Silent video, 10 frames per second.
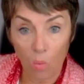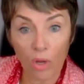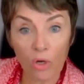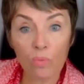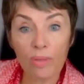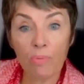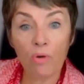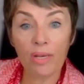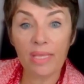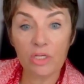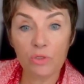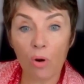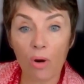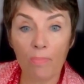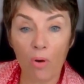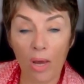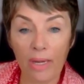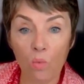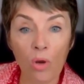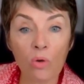What are we putting into our
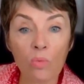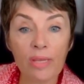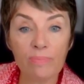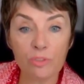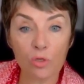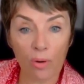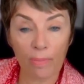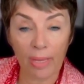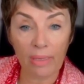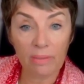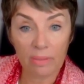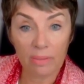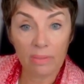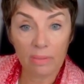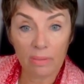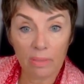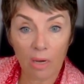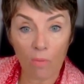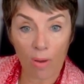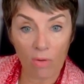body? What are we absorbing
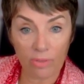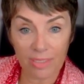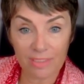around